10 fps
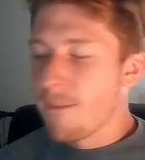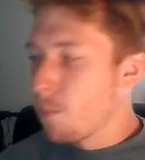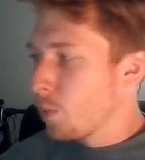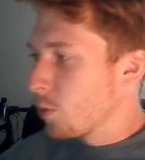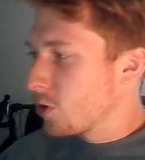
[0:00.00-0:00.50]

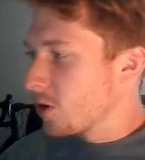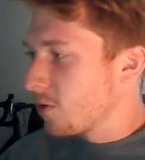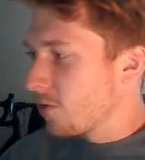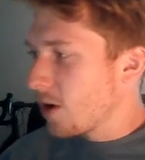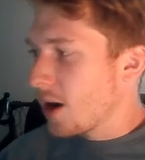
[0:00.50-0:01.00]
Which is
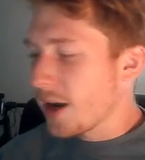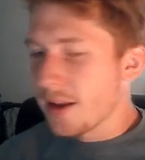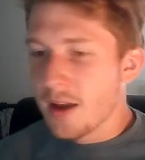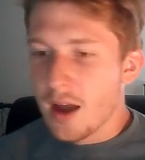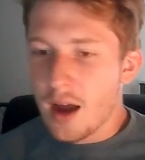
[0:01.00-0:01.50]
fine.
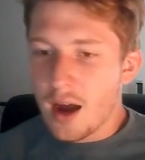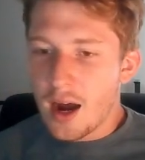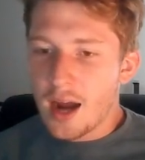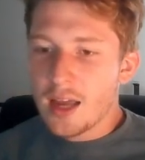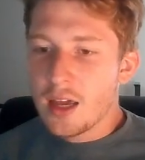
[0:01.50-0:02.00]

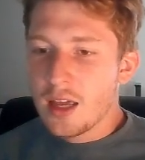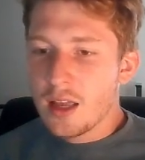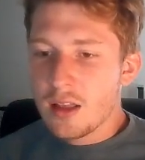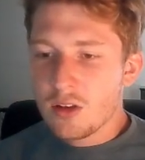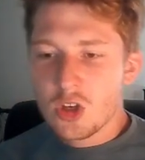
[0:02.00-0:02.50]
I
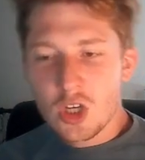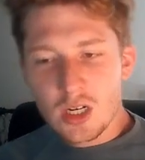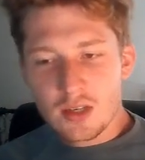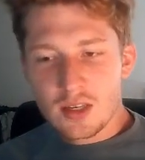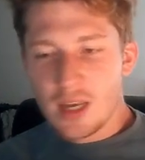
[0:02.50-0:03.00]
just,